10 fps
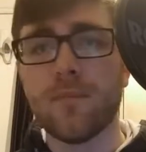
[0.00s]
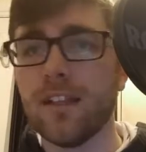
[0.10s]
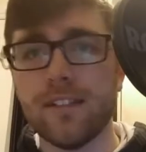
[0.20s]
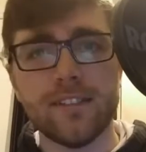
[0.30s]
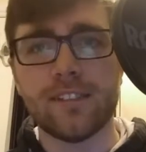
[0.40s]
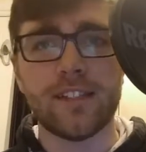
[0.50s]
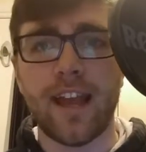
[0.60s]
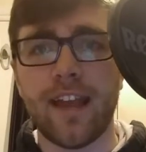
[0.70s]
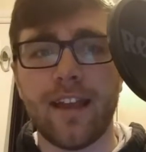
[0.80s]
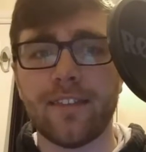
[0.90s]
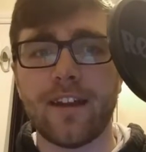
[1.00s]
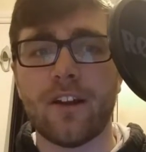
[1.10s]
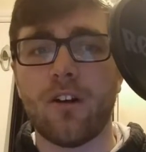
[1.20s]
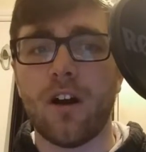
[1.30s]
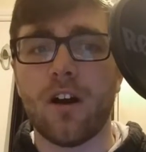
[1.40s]
say,
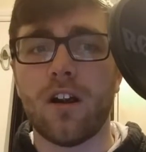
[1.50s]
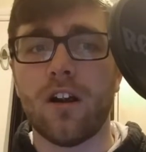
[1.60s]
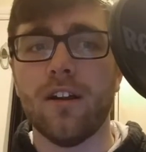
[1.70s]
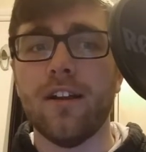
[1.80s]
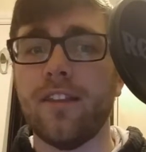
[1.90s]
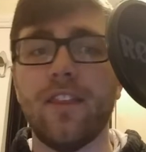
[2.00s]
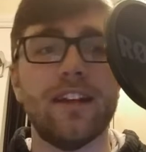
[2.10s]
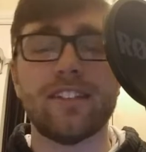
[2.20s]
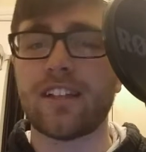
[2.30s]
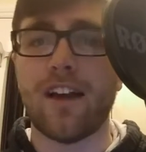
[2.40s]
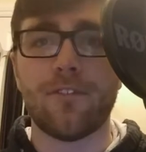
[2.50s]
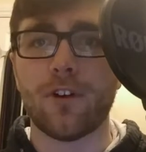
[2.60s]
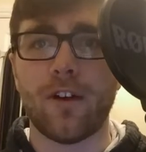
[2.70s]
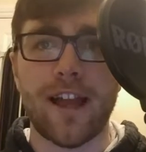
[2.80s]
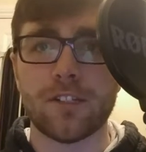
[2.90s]
they discover
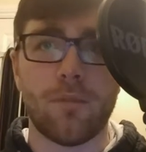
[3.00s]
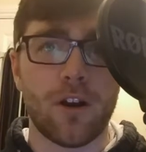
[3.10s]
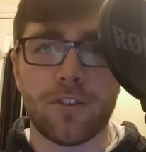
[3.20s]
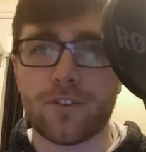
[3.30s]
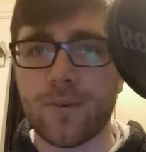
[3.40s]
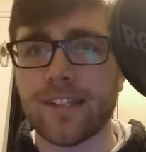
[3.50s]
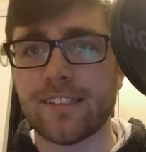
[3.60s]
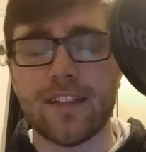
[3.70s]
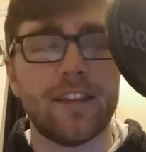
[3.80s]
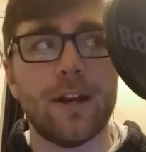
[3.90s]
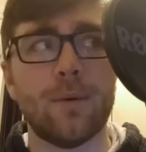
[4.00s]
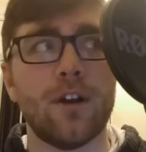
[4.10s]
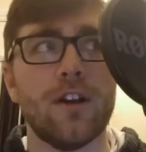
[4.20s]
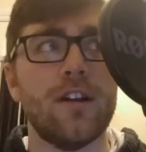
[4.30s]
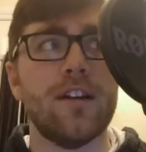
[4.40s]
as part of the twist that there were
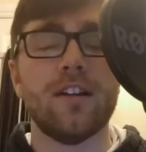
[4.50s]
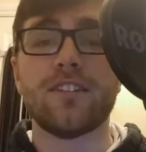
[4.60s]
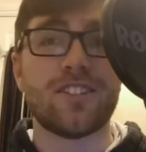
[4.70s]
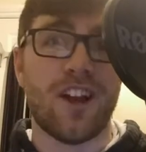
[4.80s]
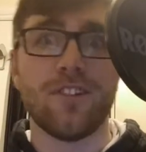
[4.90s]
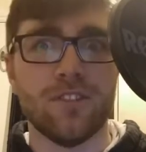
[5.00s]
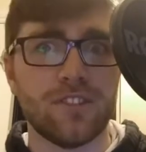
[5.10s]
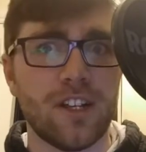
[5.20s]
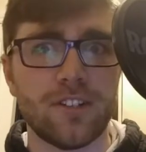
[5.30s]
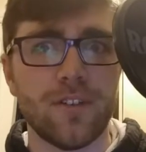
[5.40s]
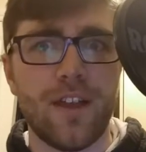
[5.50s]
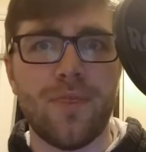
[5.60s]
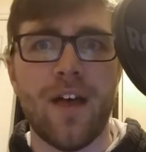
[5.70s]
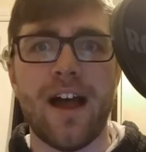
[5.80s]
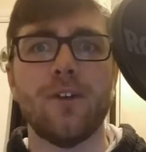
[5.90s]
tunnels underneath the
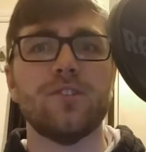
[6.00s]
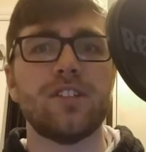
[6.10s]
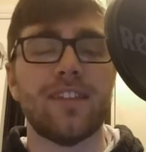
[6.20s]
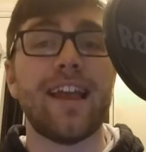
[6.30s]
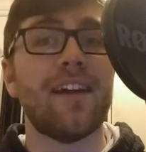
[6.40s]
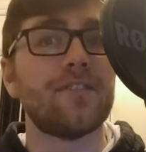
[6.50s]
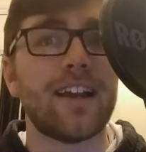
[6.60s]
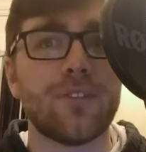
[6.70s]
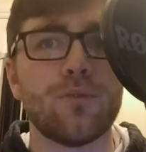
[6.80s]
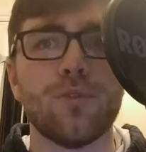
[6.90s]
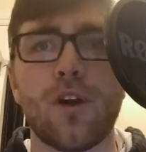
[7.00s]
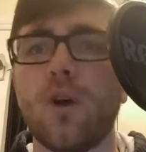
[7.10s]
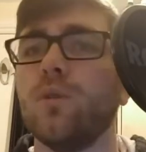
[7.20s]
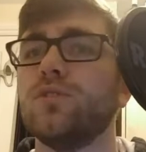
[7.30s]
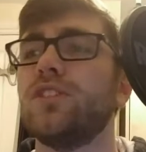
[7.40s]
house and they have to get through
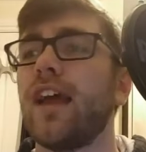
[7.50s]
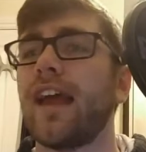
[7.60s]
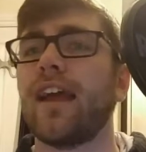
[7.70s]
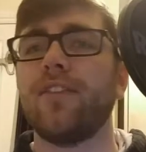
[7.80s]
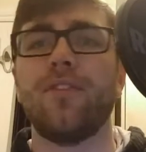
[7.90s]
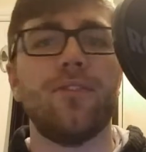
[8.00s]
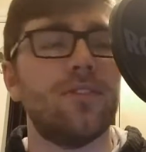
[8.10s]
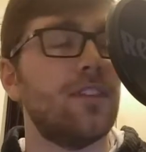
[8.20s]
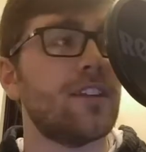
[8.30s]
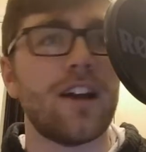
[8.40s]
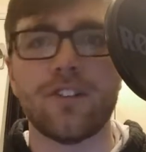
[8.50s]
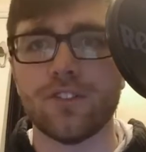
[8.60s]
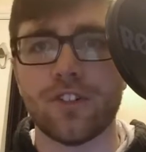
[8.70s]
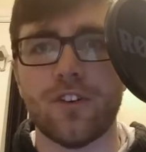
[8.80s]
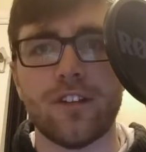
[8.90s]
those, and the tunnels are a
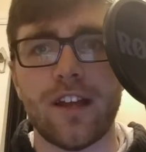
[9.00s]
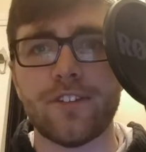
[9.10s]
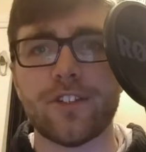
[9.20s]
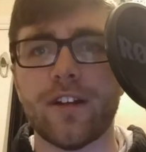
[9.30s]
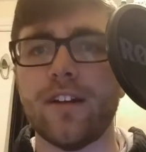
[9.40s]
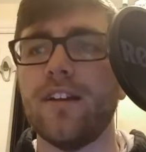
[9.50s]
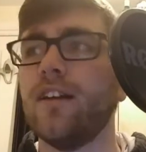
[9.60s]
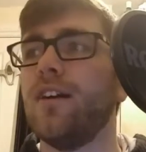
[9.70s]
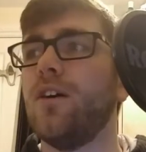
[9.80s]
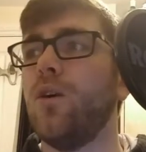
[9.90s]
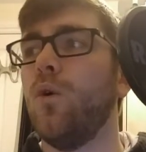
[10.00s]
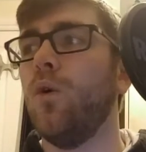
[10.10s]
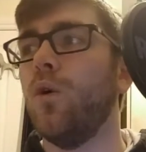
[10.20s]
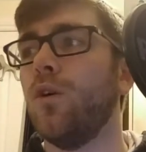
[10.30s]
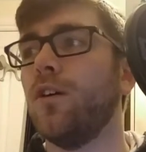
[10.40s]
dungeon.
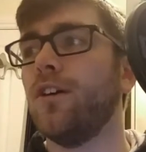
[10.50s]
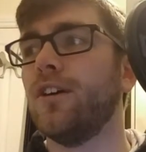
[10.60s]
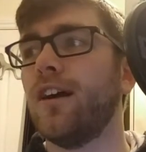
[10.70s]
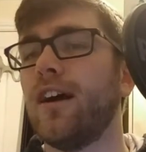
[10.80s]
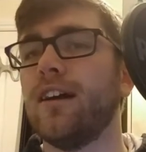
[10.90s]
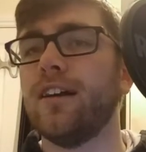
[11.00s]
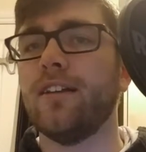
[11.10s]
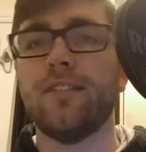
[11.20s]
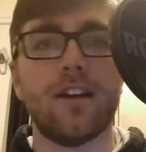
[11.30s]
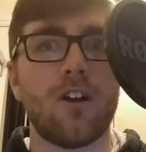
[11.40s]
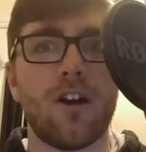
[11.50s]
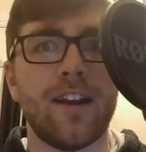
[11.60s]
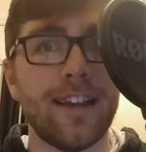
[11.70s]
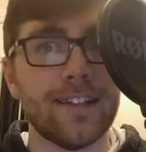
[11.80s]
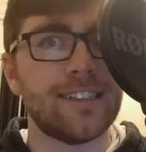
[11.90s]
Or there are
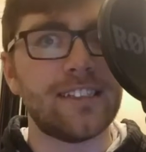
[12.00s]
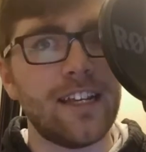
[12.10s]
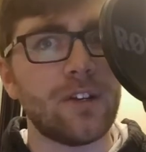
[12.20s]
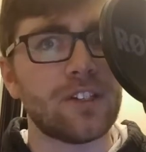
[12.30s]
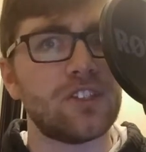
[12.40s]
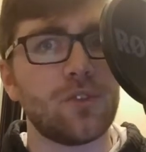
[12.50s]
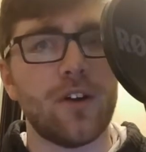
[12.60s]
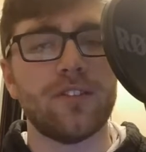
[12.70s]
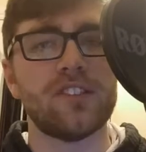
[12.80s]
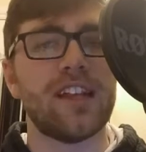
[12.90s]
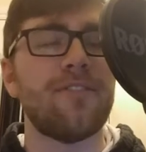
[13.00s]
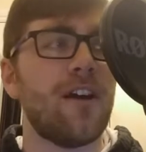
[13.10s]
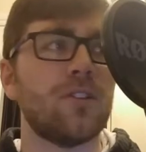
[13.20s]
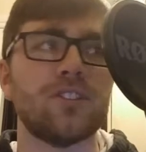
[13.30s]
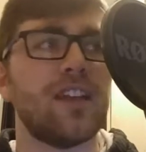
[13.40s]
hidden secrets throughout the safe house
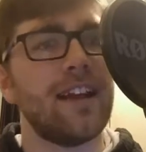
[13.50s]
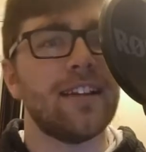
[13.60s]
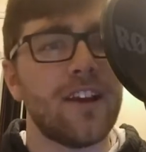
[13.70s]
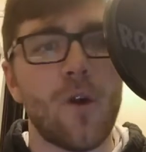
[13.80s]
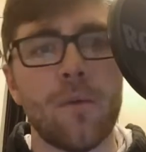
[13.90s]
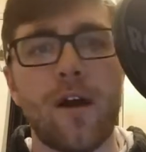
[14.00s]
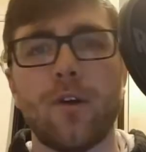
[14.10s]
they didn't know about.